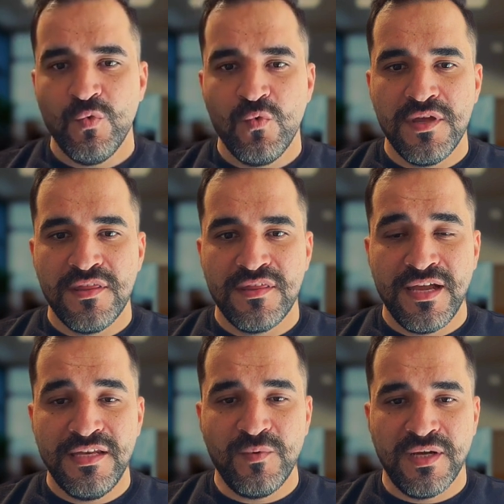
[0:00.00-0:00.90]
with
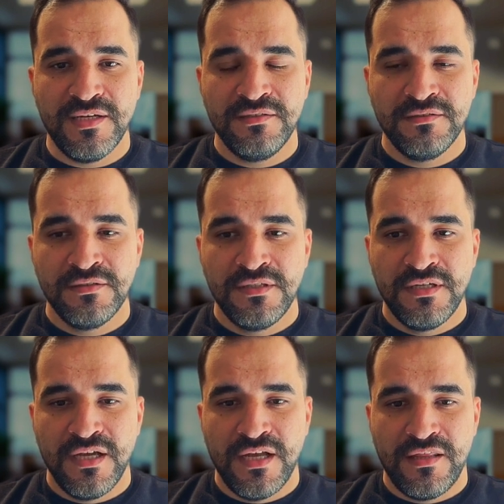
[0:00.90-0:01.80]
anyone,
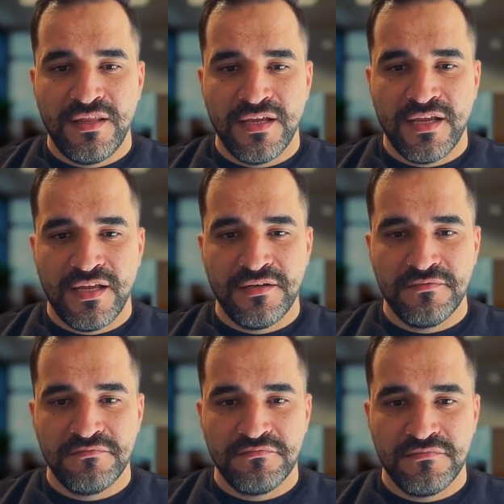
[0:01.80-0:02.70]
and they can
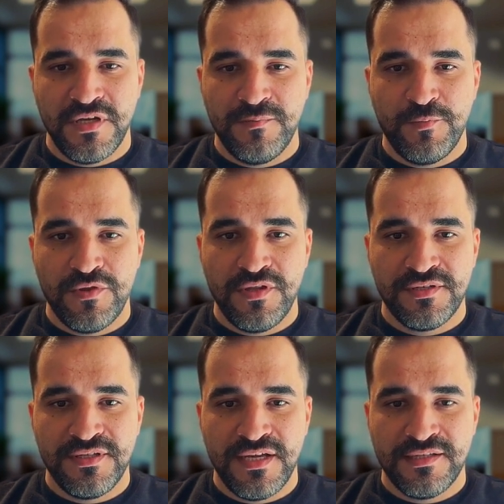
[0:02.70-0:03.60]
input
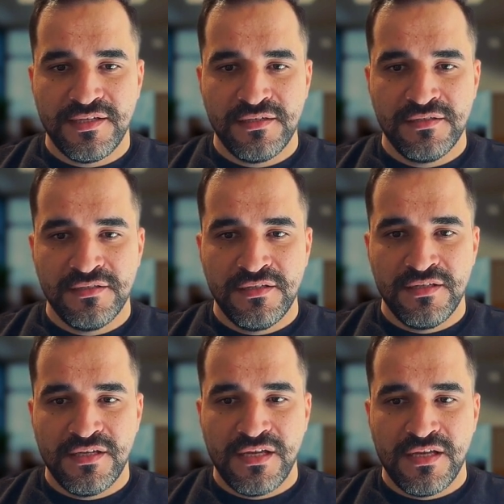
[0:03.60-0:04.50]
their data
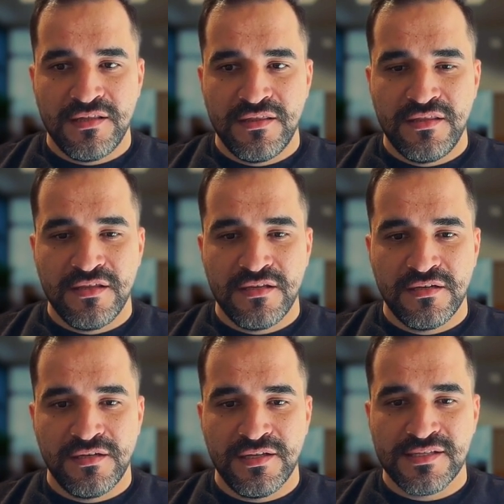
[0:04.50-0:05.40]
and
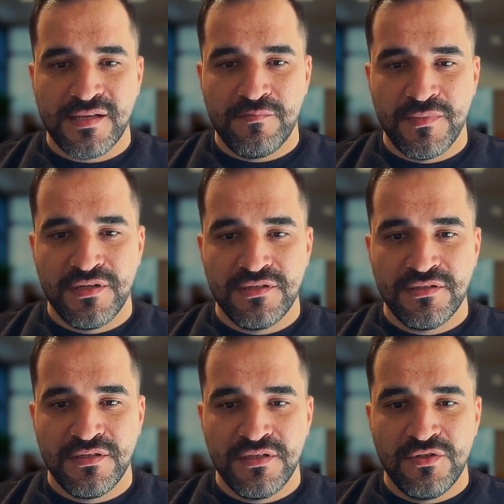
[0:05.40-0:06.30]
then click
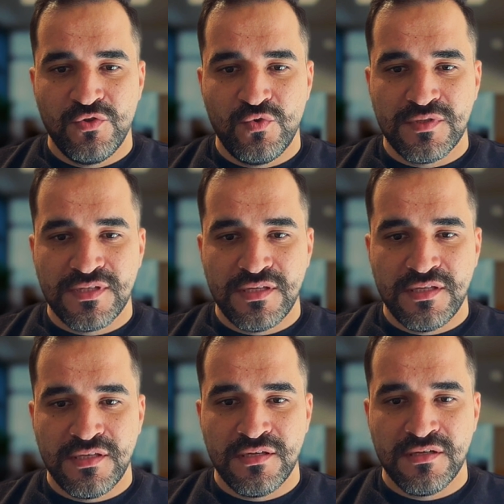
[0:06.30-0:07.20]
submit to
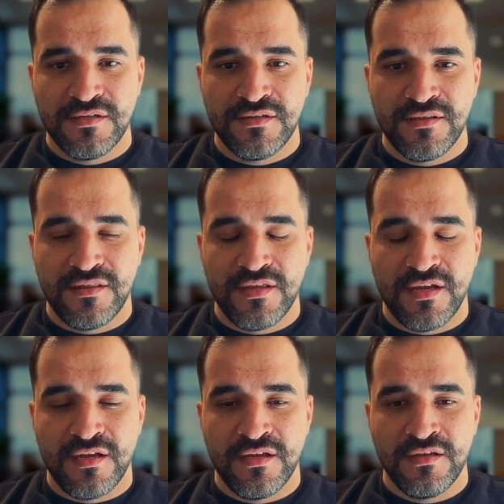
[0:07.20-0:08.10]
see
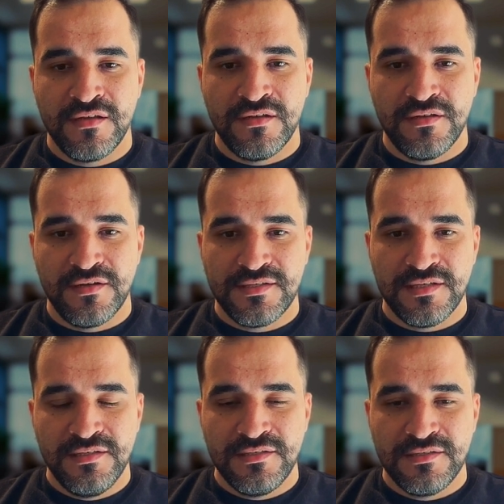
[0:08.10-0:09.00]
the
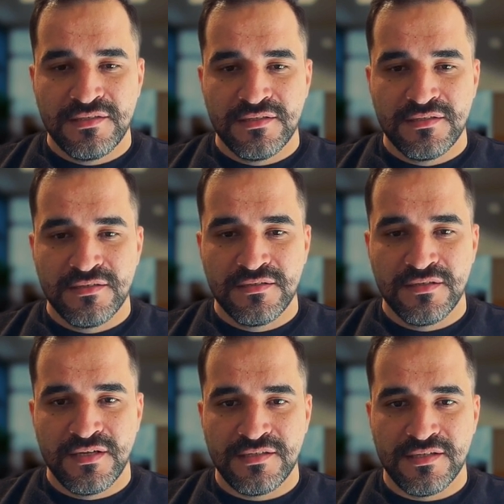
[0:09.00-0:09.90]
results,
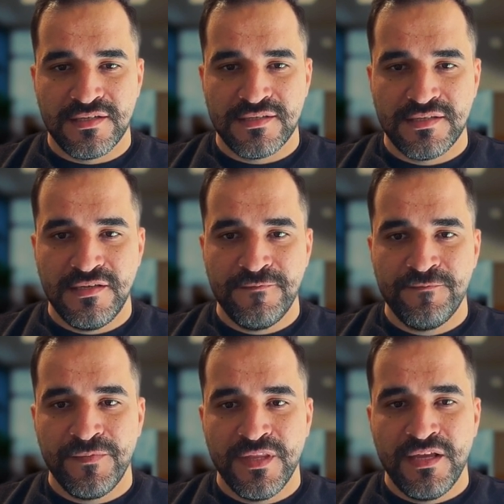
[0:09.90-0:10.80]
as you can see.
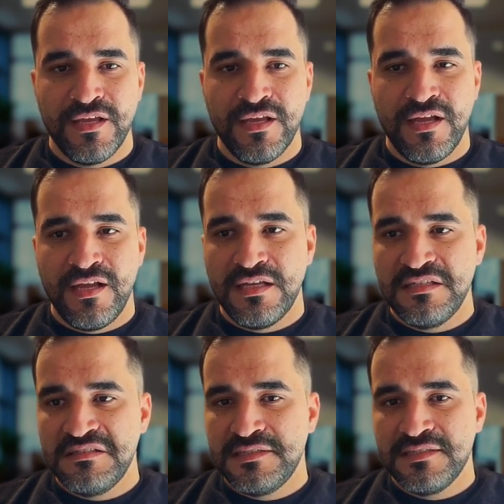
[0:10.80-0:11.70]

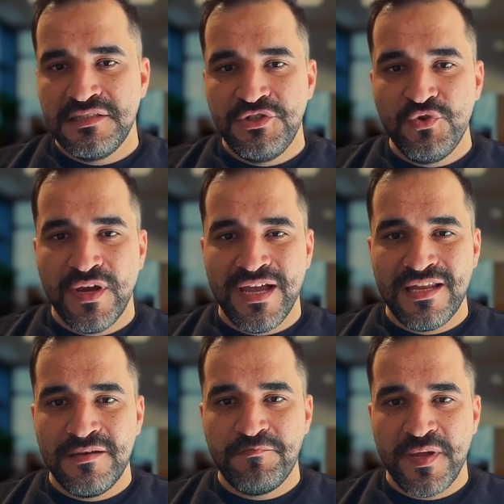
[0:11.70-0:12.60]
And you
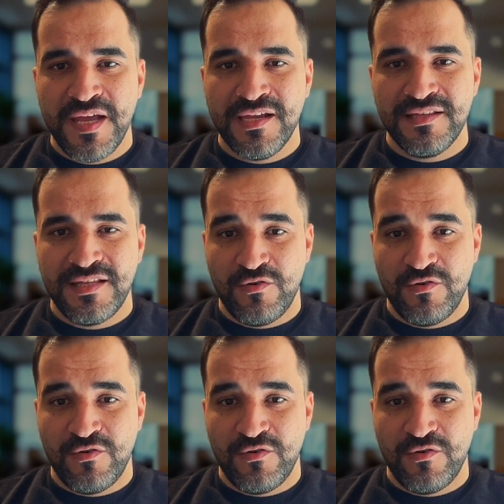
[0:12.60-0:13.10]
can pack it.